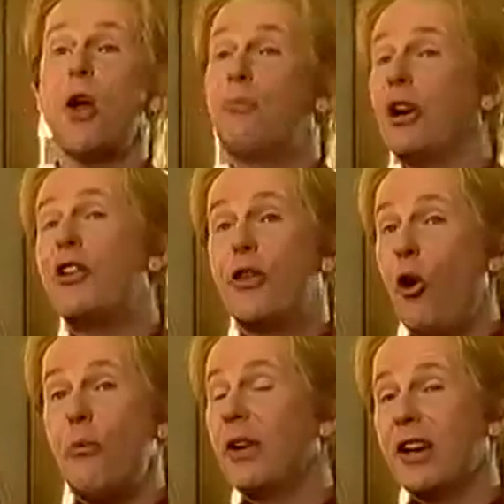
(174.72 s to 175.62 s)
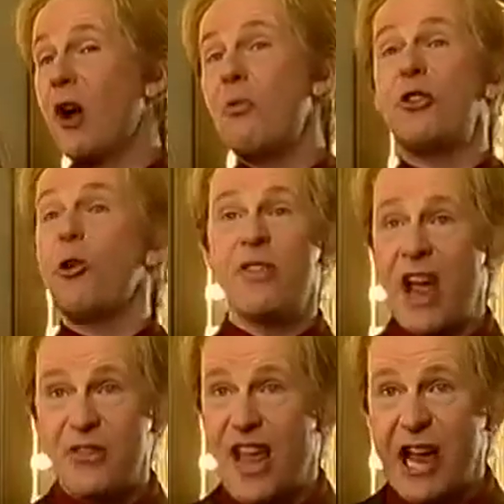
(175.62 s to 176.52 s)
Billy Thorpe, you know, with or
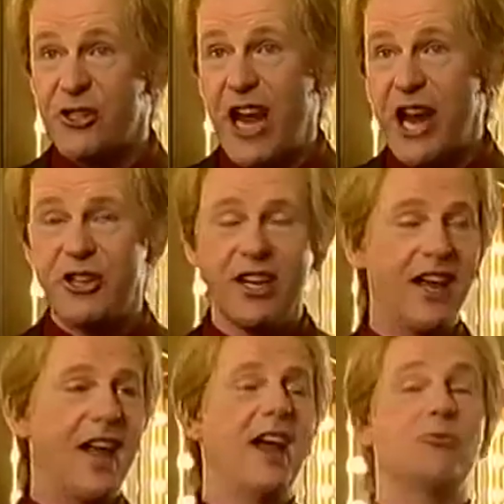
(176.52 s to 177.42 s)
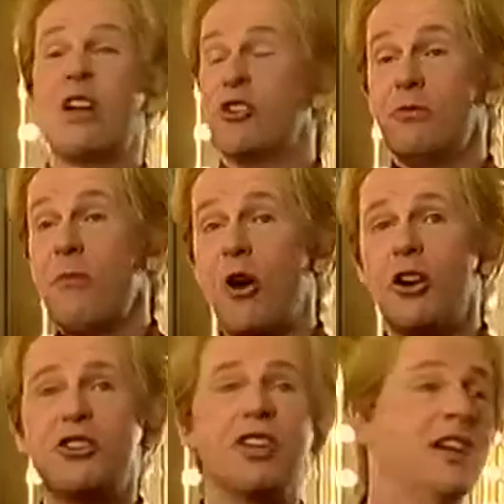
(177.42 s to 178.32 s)
without the Aztecs. Russell
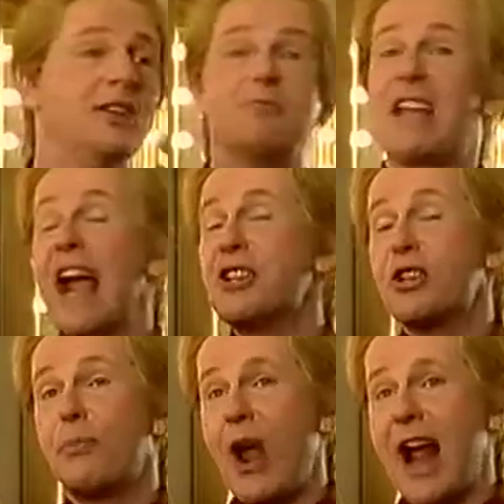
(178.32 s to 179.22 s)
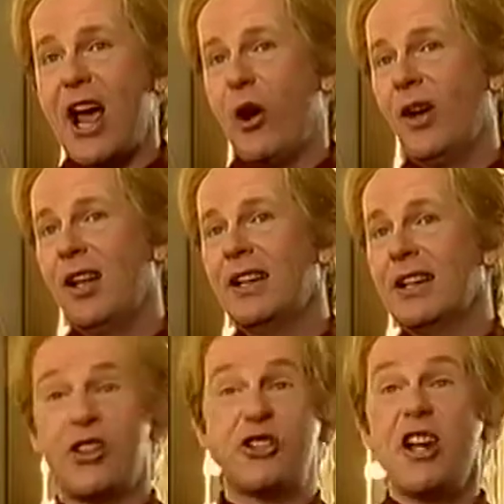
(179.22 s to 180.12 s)
Morris, Kate Sobrano.
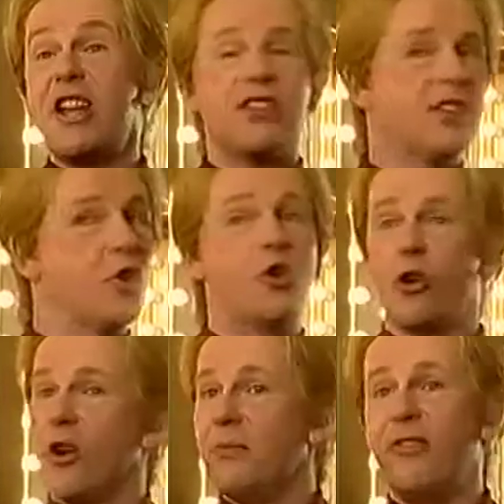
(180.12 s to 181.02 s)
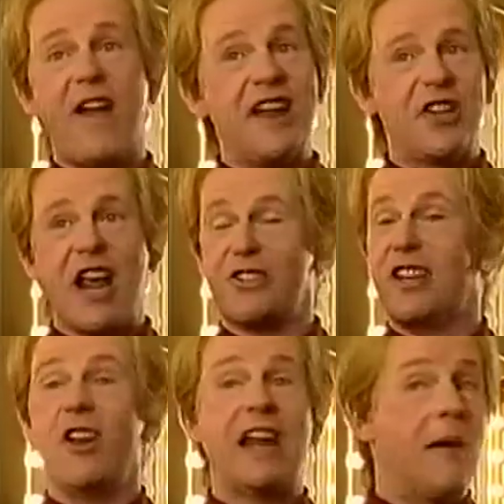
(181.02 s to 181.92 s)
The Seekers, good on them,
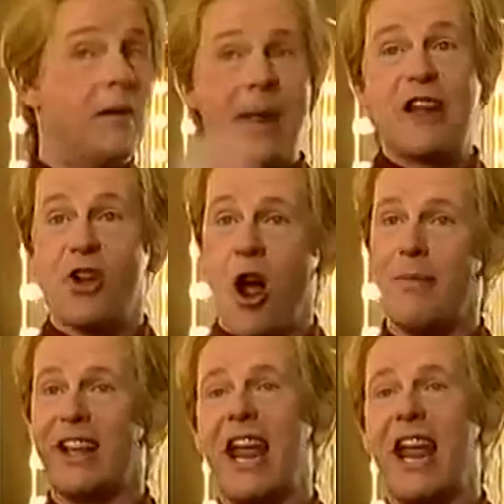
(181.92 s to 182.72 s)
fantastic, you know, coming back time and